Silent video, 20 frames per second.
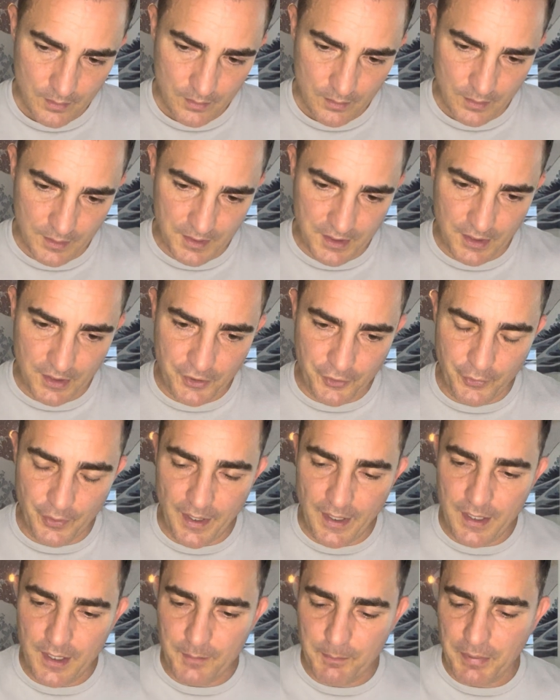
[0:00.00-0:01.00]
This is
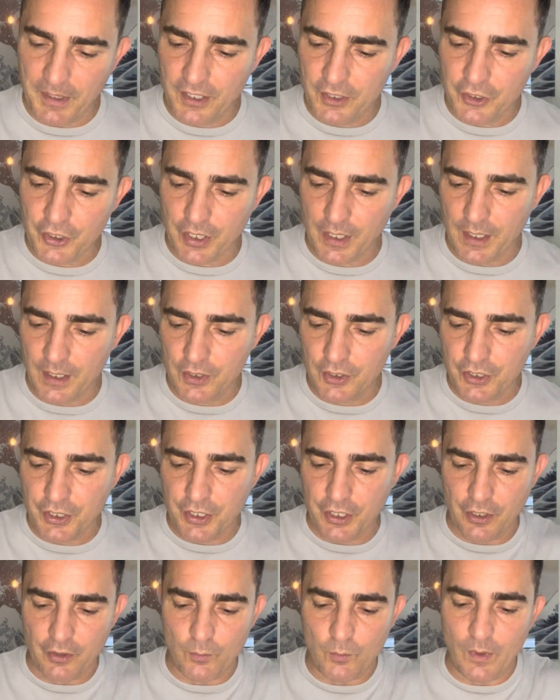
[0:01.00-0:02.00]
creating big change
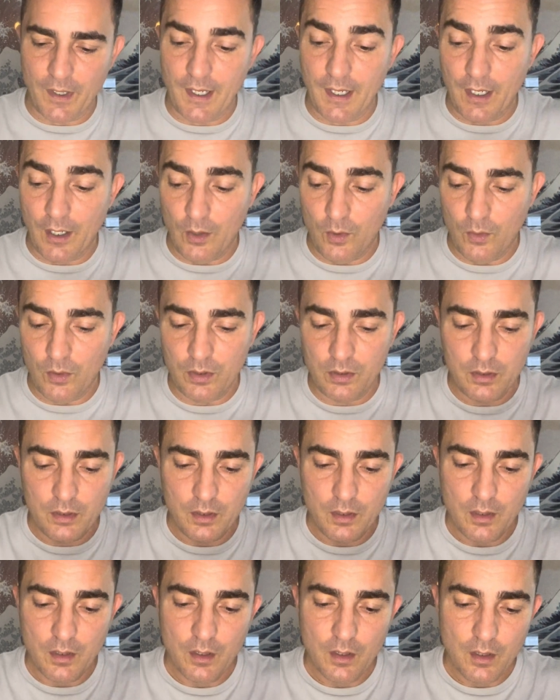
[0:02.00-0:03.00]
here. Wow.
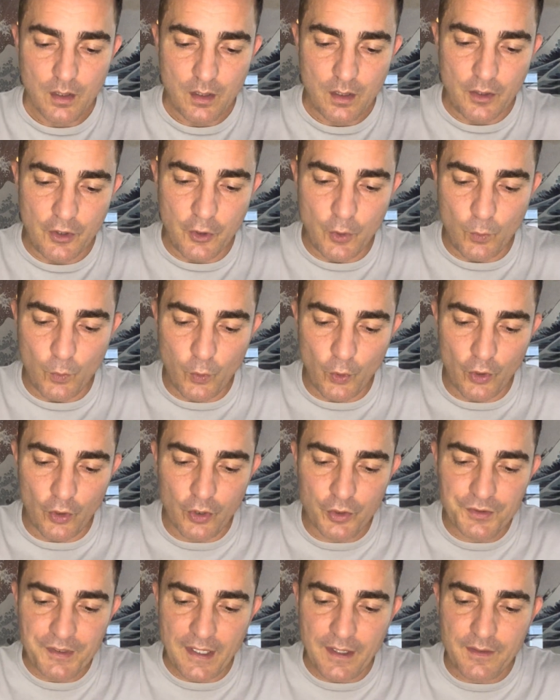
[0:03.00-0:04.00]
The
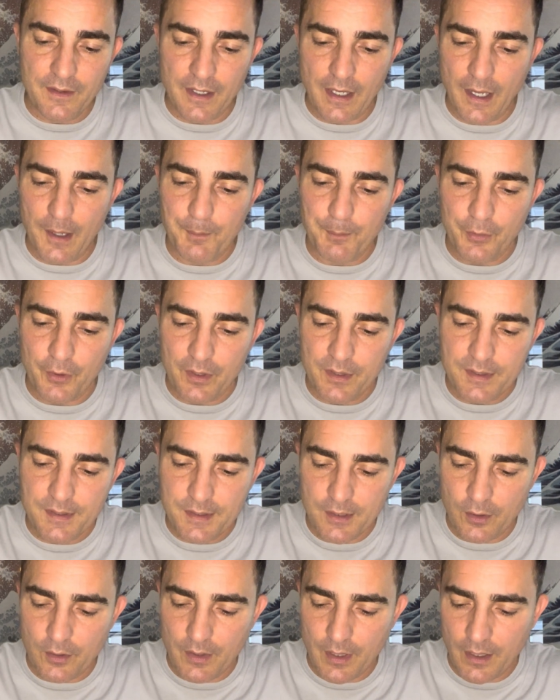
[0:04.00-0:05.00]
World and the Empress.
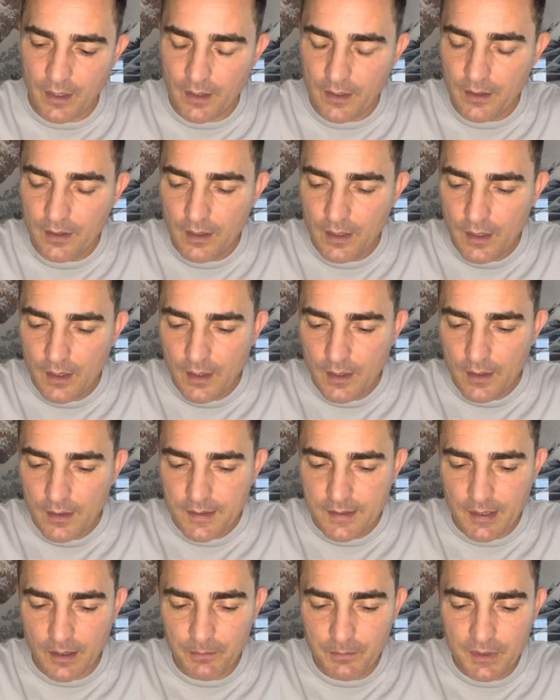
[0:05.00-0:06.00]
Okay.
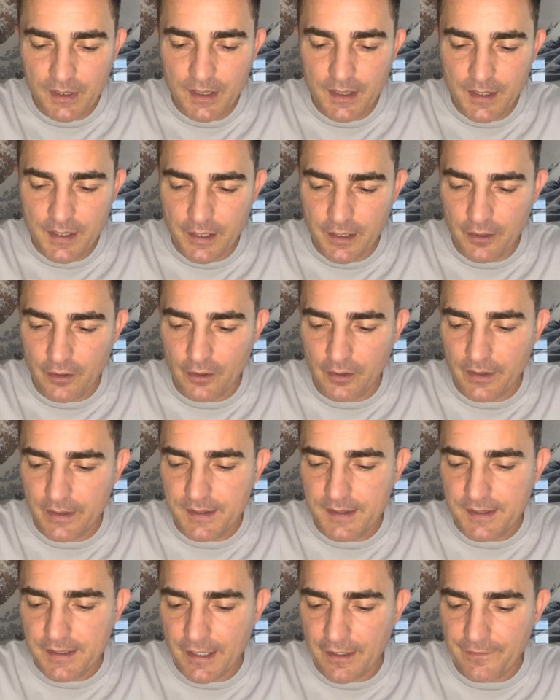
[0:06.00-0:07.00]
Somebody here
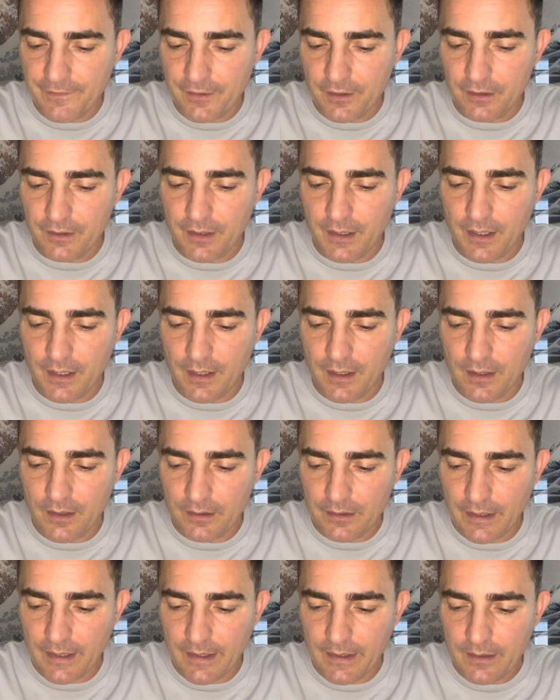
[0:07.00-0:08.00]
is definitely
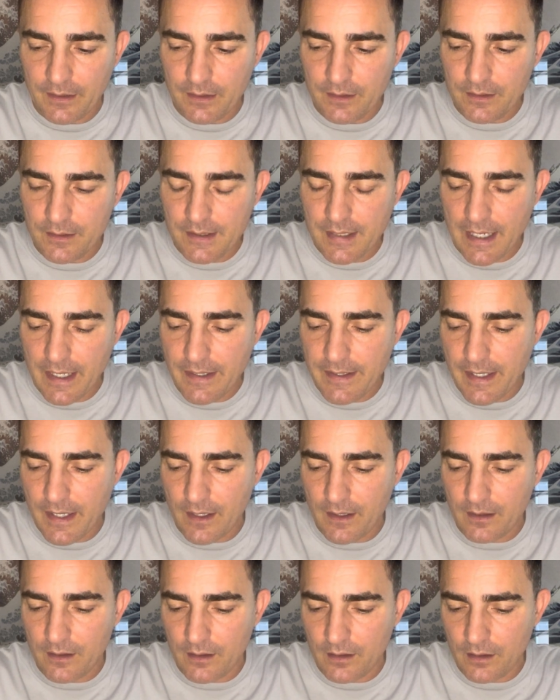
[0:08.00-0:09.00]
like
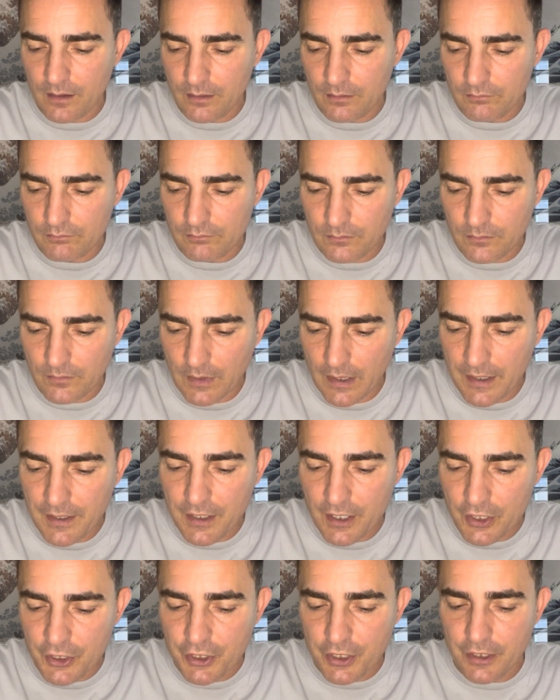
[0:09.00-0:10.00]
taking
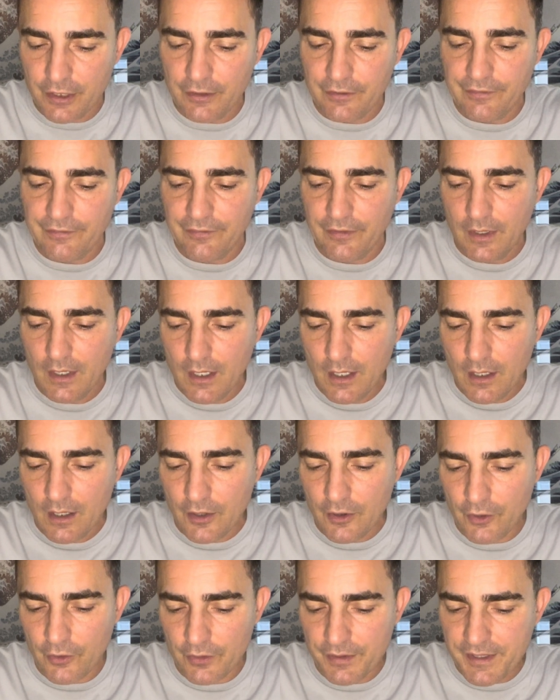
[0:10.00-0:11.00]
initiative.
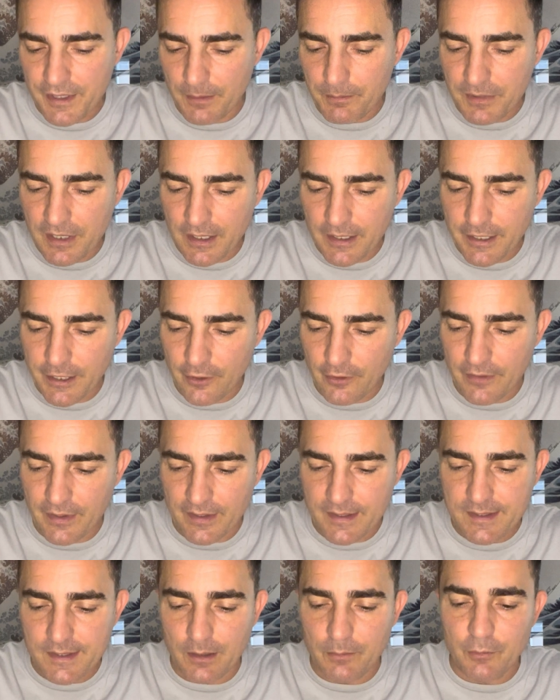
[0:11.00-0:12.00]
There's something here
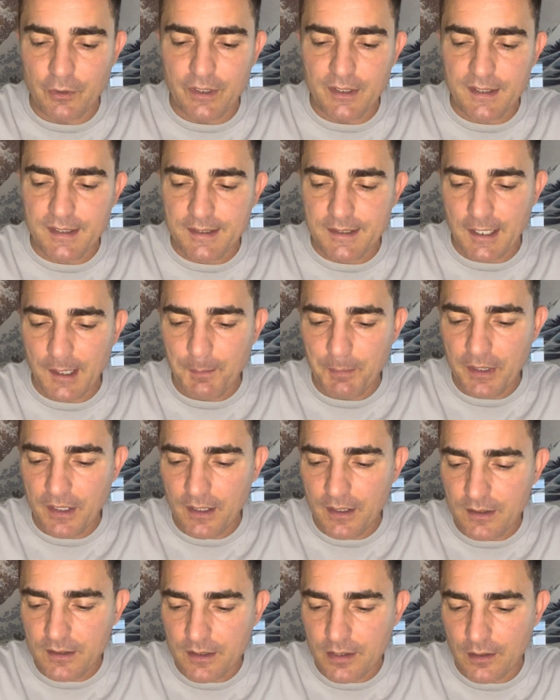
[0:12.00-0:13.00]
that someone is stepping
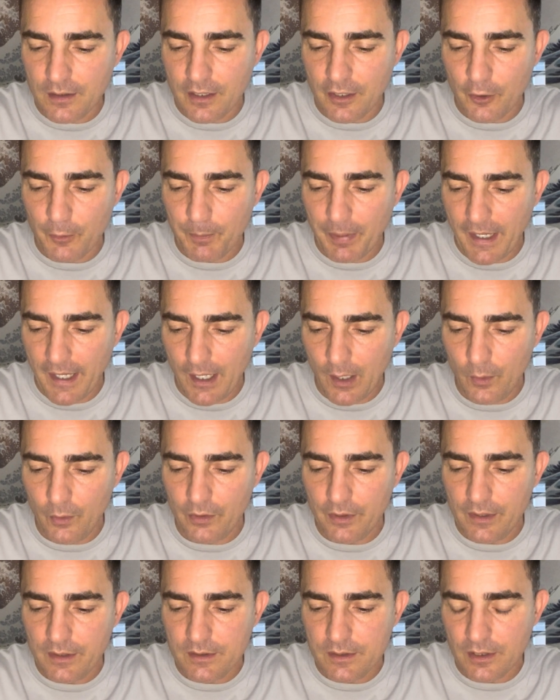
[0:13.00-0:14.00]
into their power,
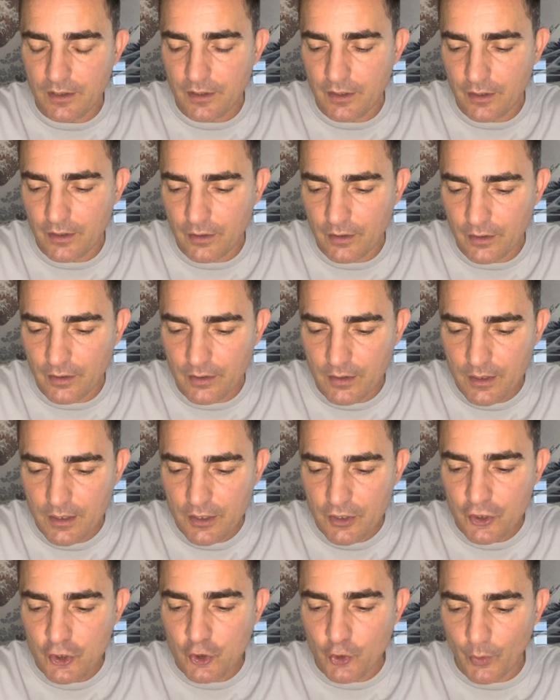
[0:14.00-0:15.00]
into their
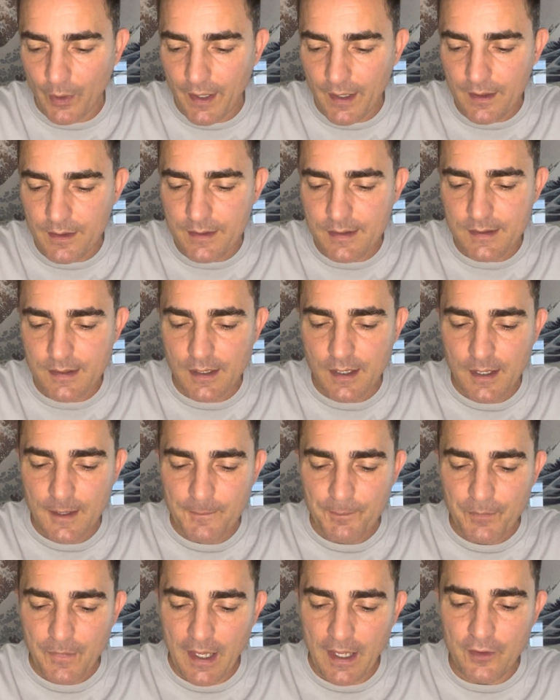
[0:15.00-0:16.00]
strengths,
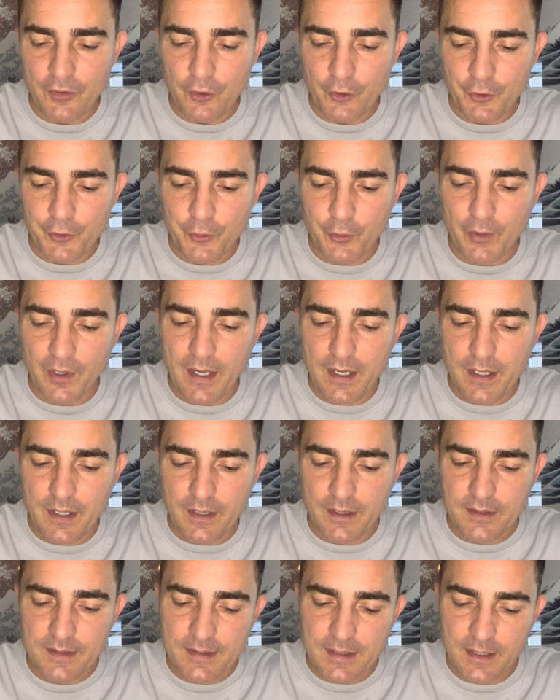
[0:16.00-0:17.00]
and they're
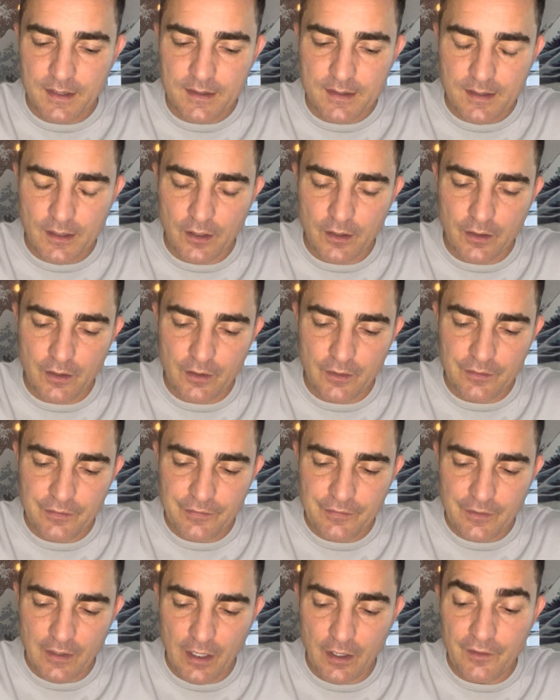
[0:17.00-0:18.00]
creating a sense
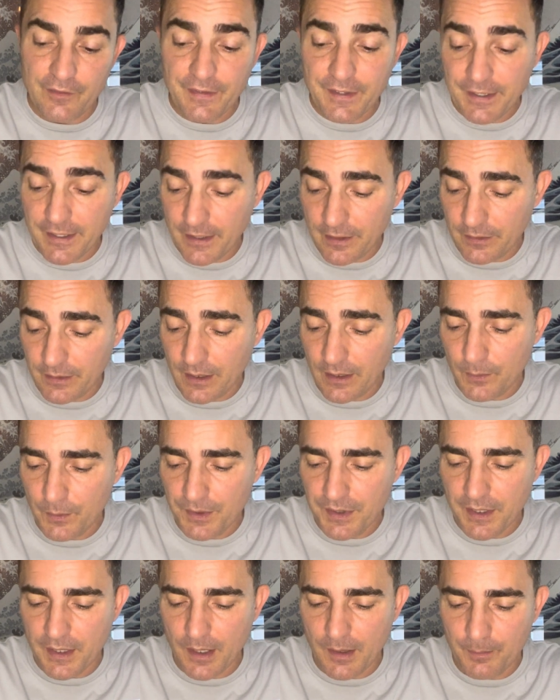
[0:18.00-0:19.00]
of healing
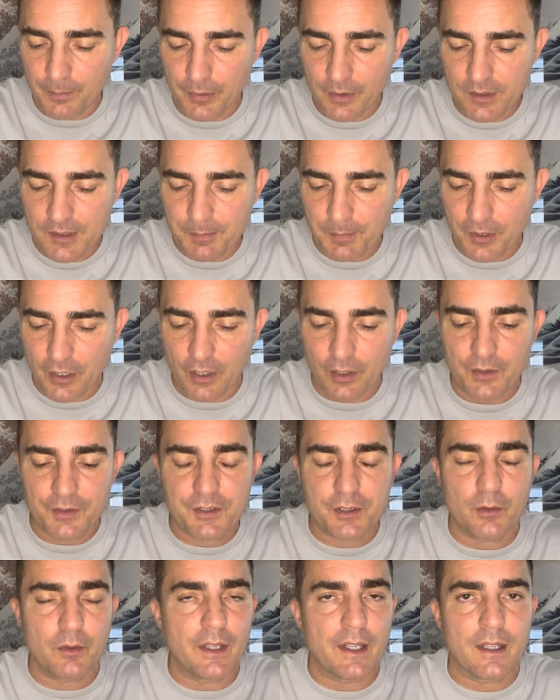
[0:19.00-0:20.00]
with the Empress, but
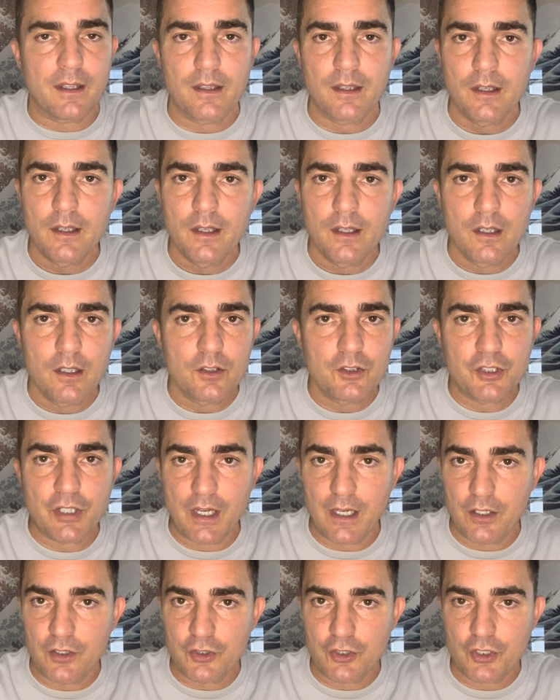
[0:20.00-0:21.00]
also like
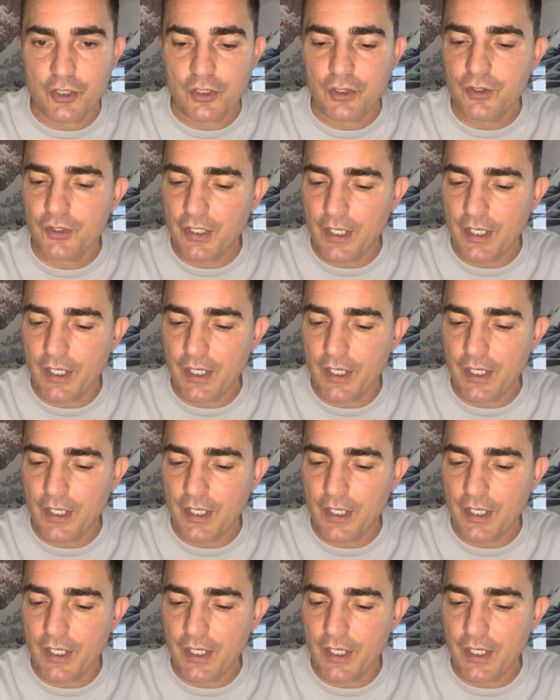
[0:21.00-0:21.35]
change,